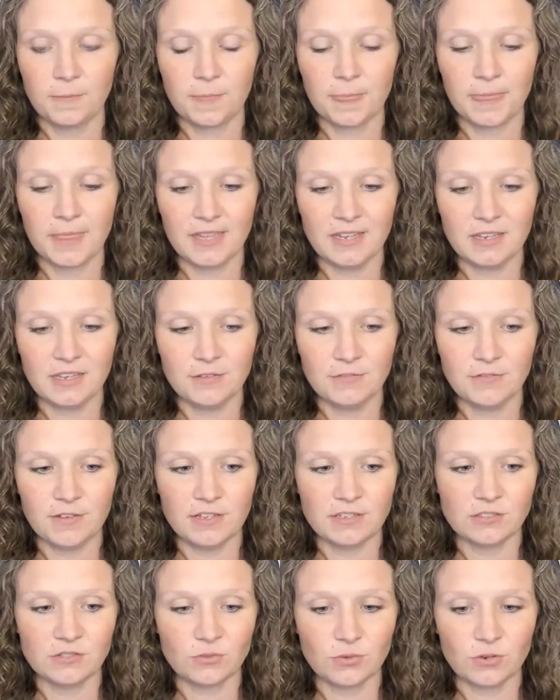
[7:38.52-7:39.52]
It even
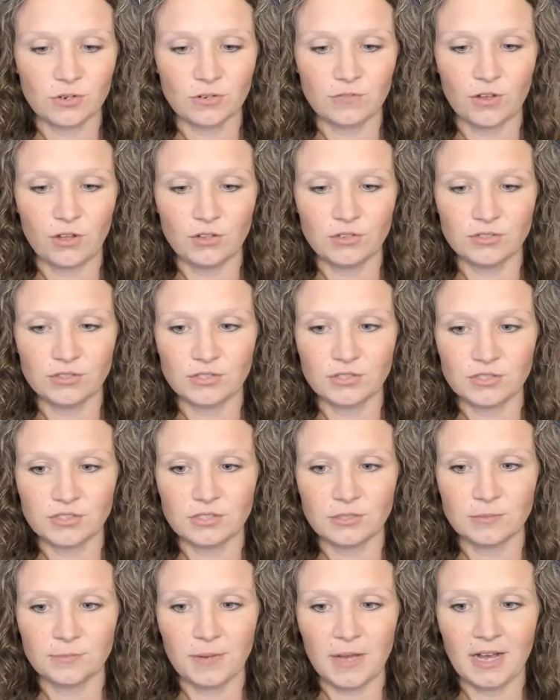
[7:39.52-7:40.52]
sort of alters
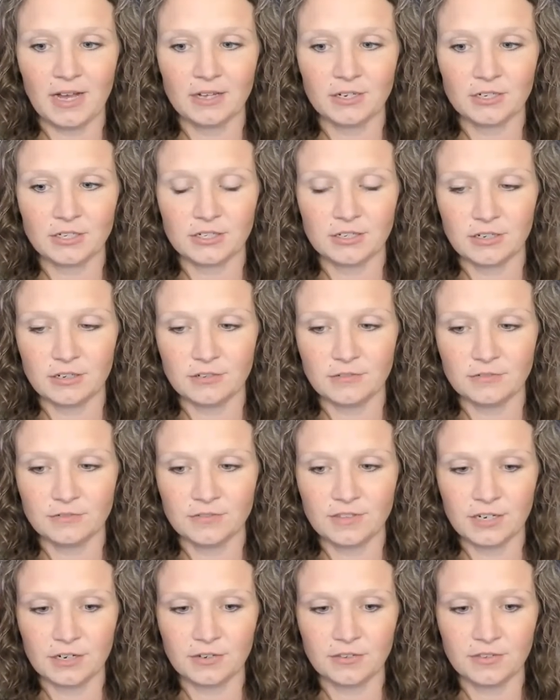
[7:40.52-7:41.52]
the pattern of
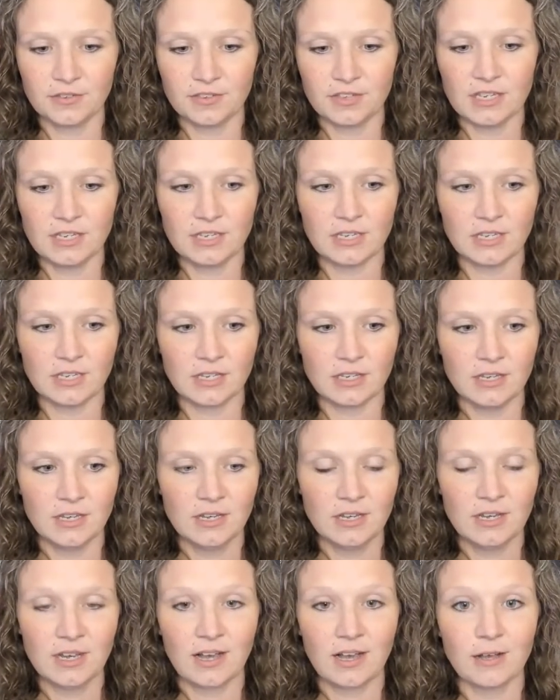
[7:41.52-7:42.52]
their thinking.
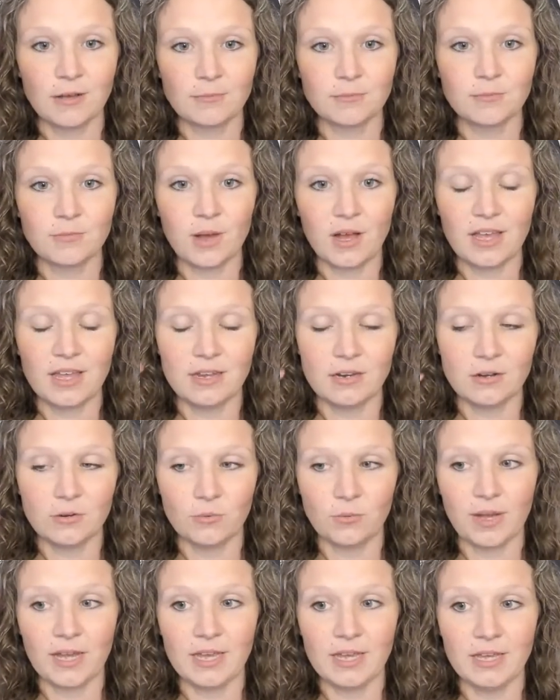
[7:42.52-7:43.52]
Um, in a
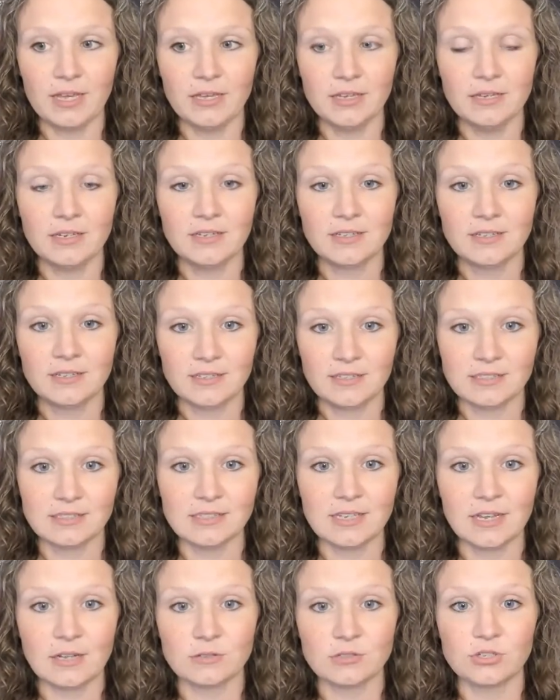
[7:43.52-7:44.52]
way, it
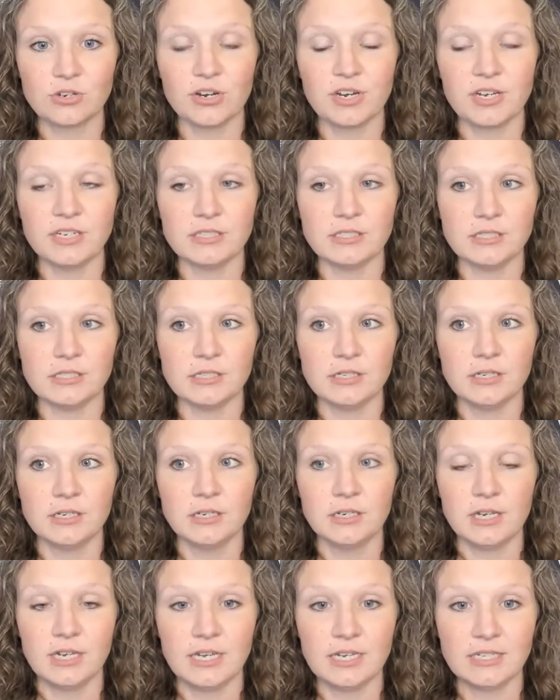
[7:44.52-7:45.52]
sounds crazy.
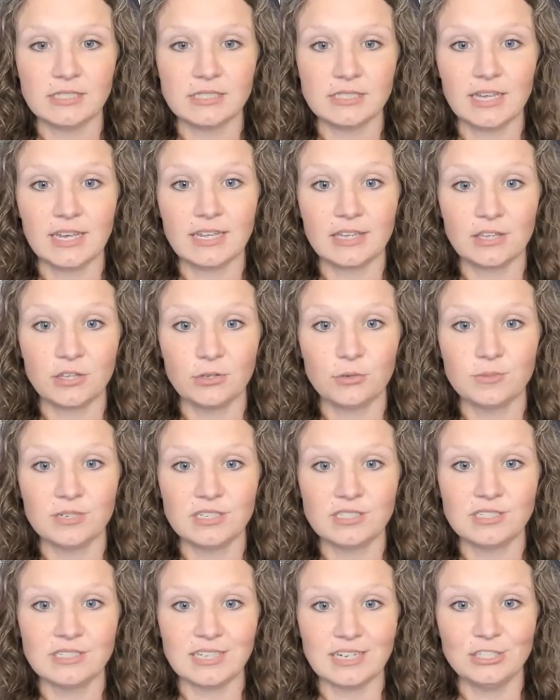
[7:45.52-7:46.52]
It's like human
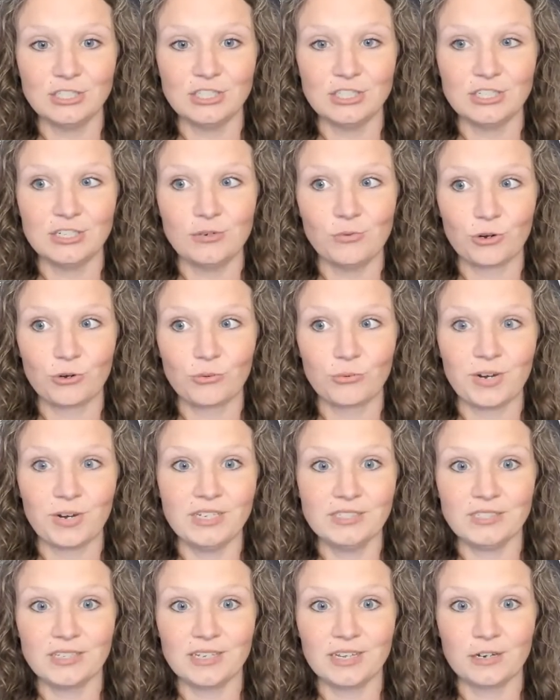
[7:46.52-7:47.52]
ascension. We're
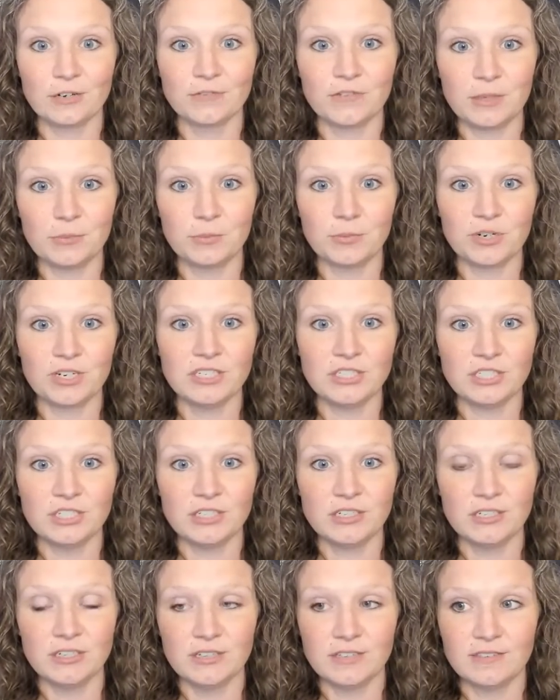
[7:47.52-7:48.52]
raising our
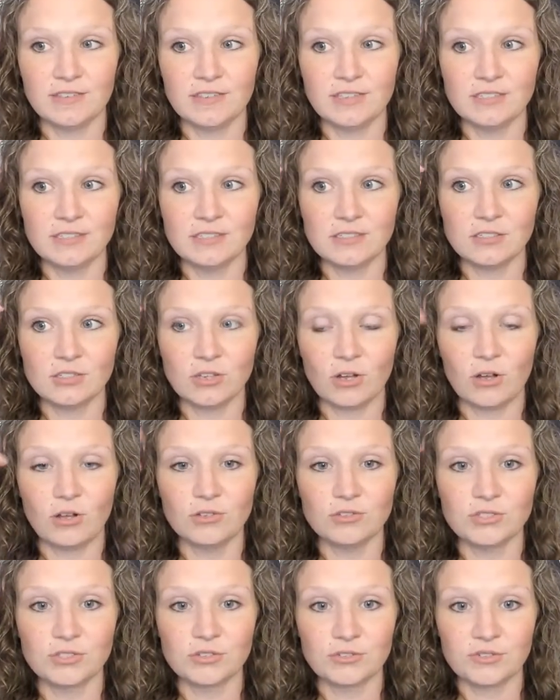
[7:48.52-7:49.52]
vibration. This is
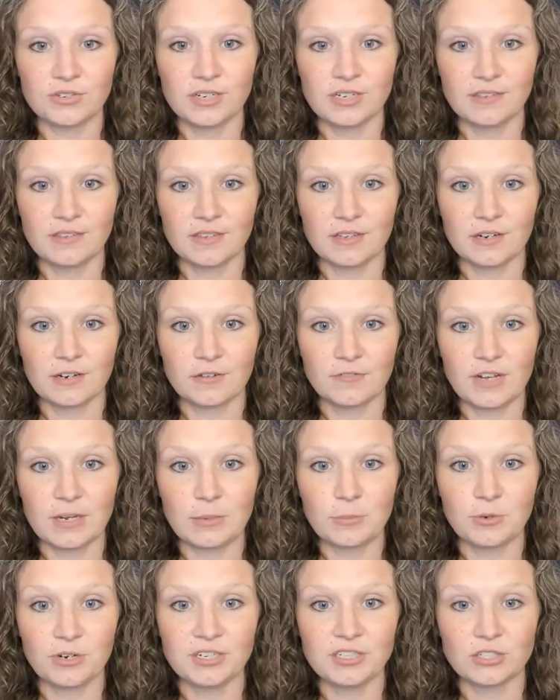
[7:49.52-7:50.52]
altering their
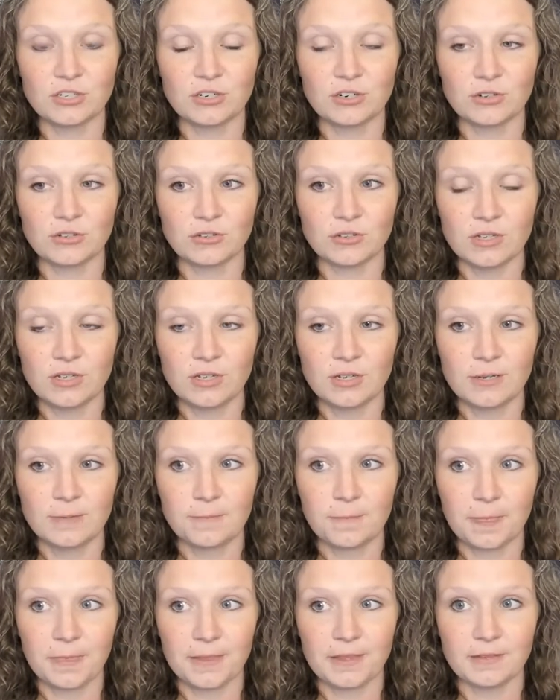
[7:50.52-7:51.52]
vibrational
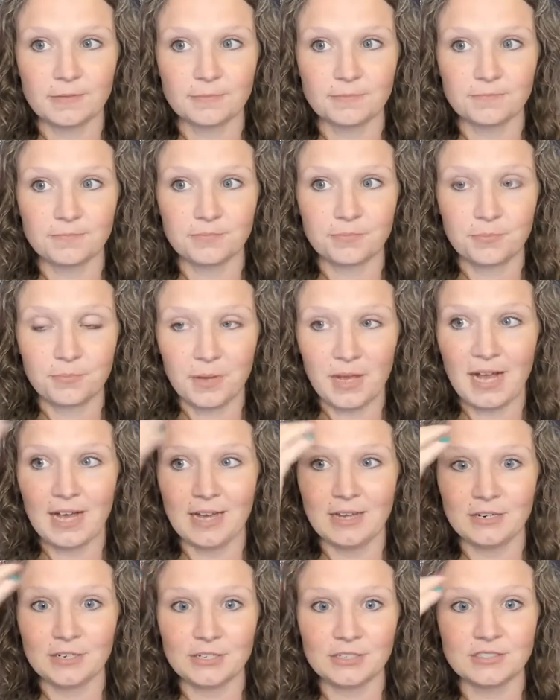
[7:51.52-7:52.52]
um,
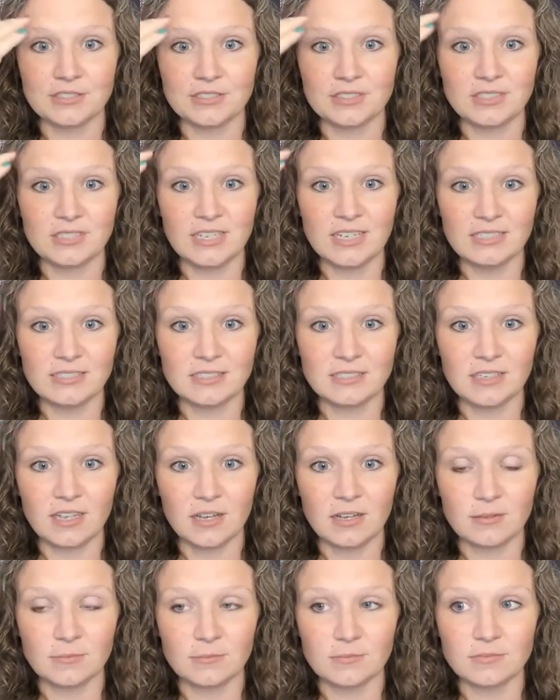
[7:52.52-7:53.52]
patterns. It's
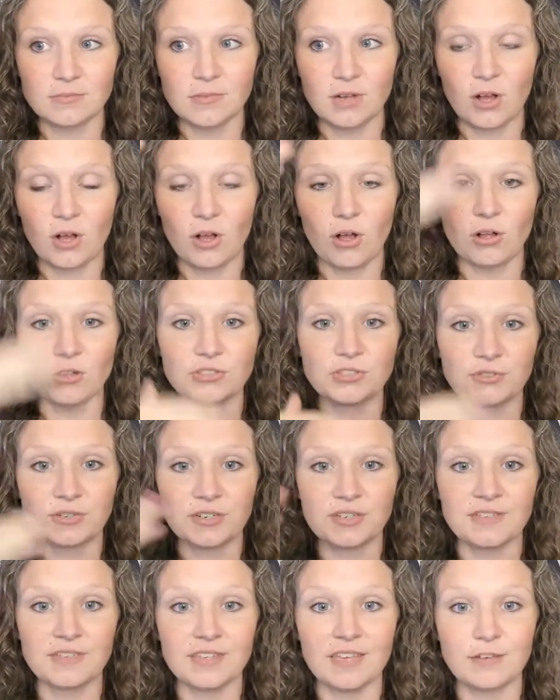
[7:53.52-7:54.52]
um,
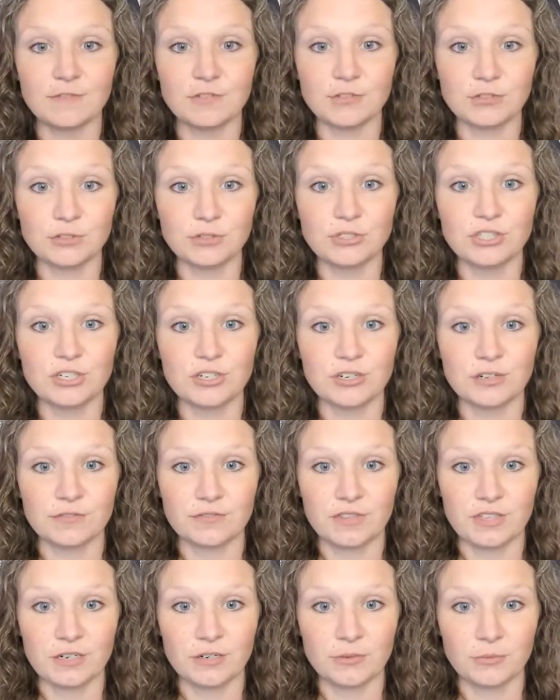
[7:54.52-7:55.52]
altering the evolution of
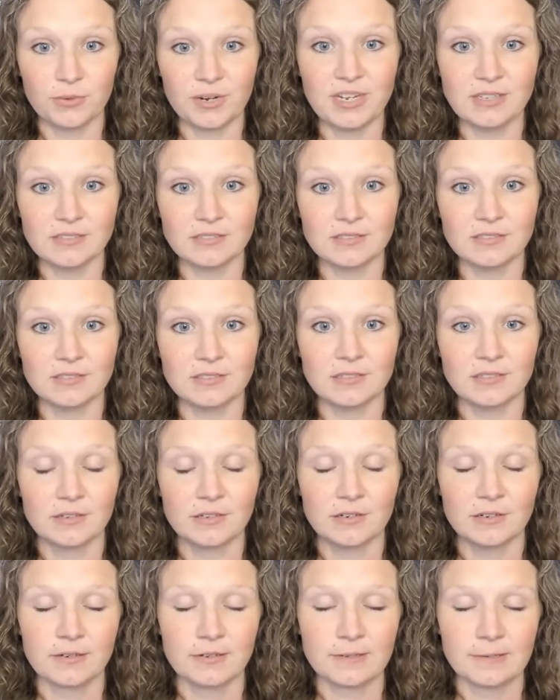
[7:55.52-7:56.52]
their race.
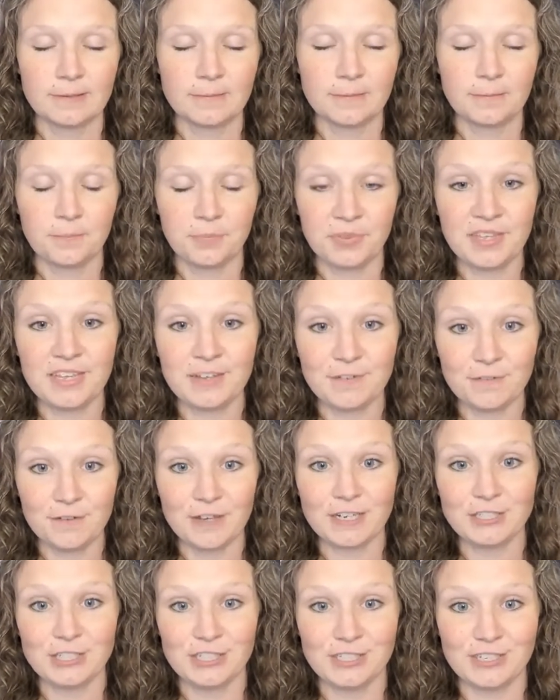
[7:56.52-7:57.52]
The
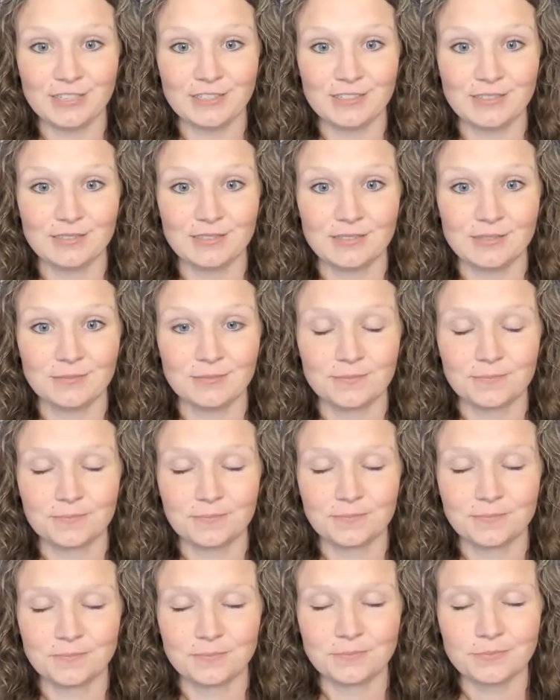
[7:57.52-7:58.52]
infectionists.
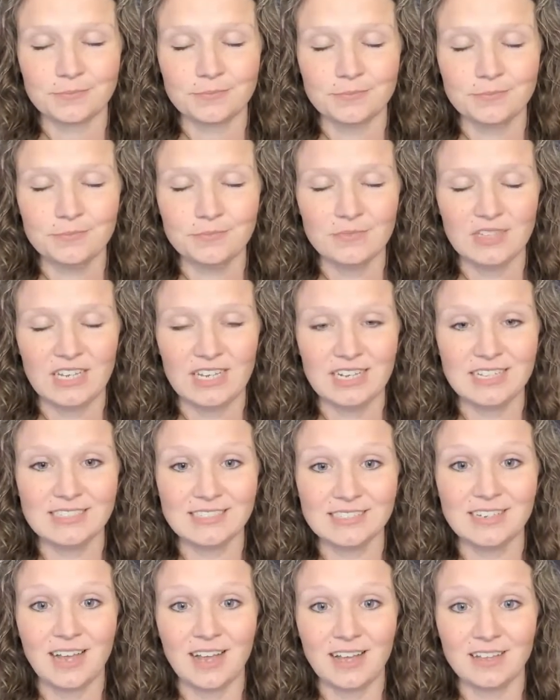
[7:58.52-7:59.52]
It's
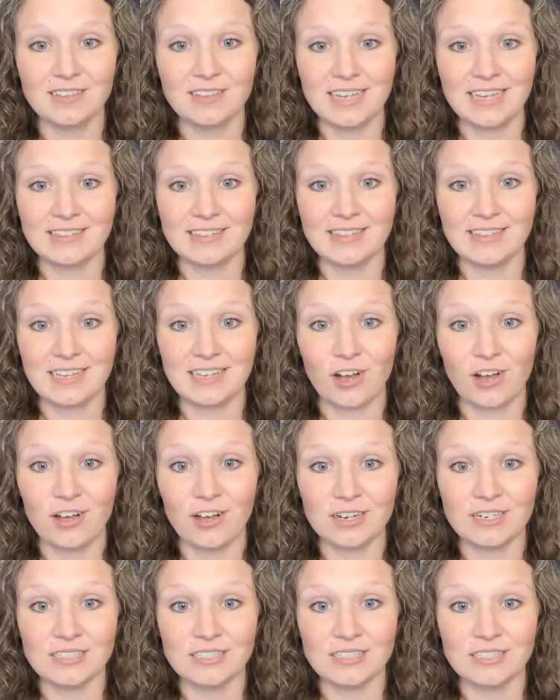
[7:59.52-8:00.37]
not like they caught a